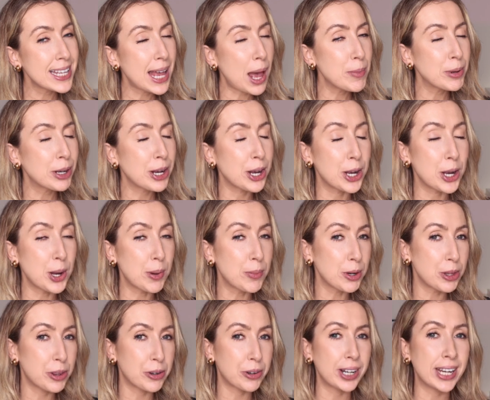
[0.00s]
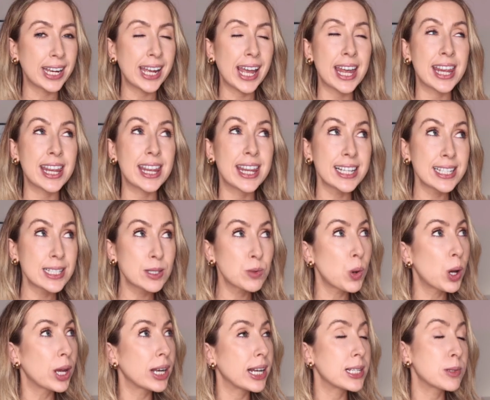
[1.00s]
habit number 3, this
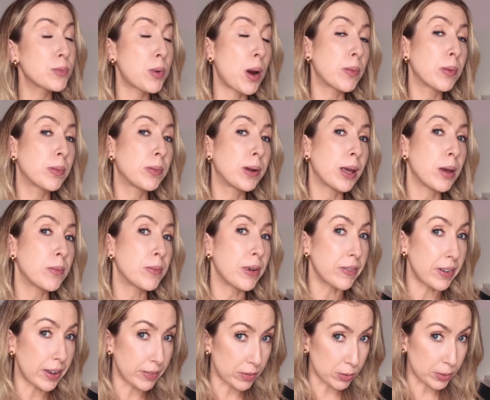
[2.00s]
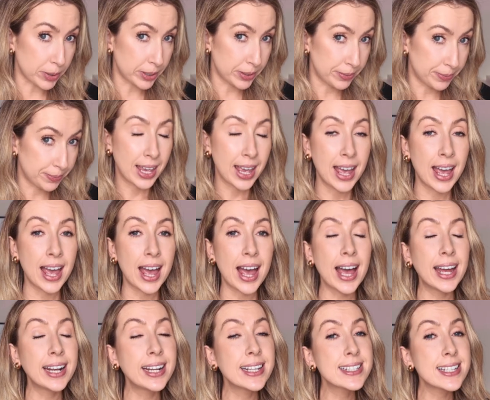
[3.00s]
one is probably my favorite one.
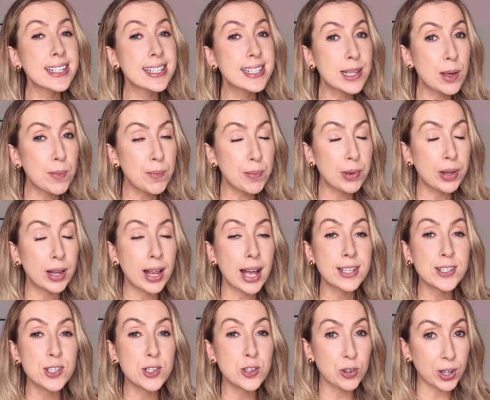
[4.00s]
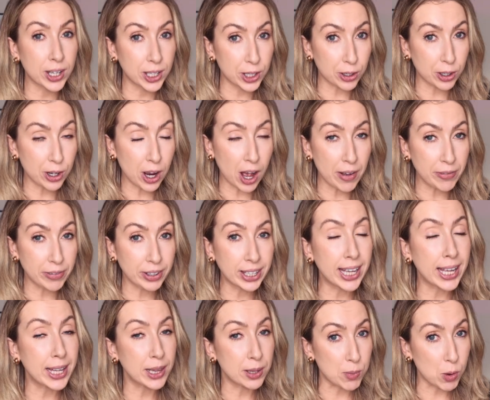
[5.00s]
And it's as simple as drink your
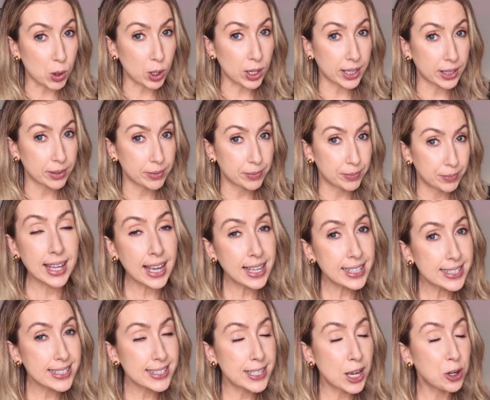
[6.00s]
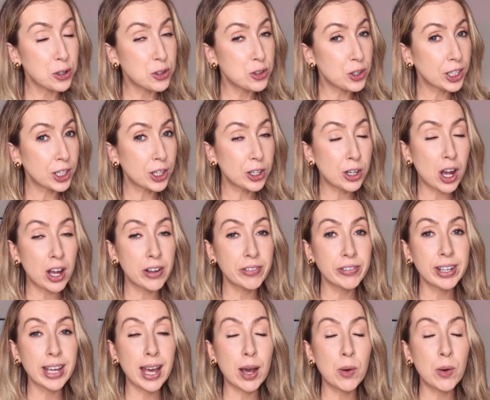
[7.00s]
coffee in the morning. Yes, drink your coffee